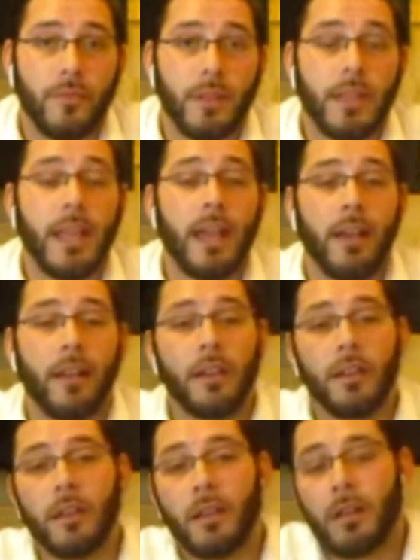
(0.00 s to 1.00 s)

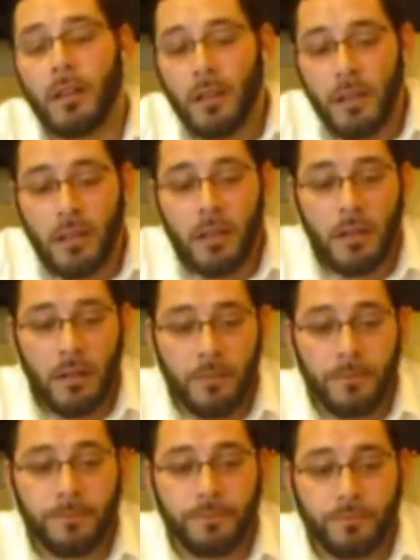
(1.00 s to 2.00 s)

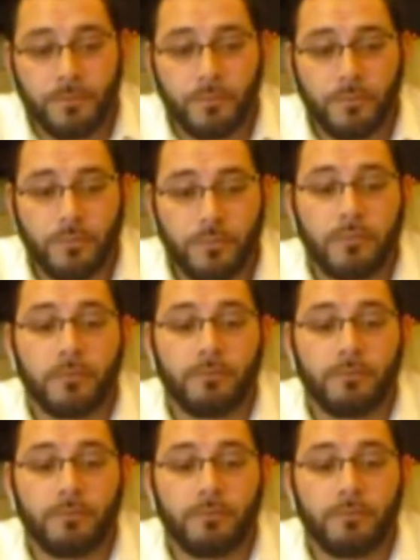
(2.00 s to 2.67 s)
(not speaking)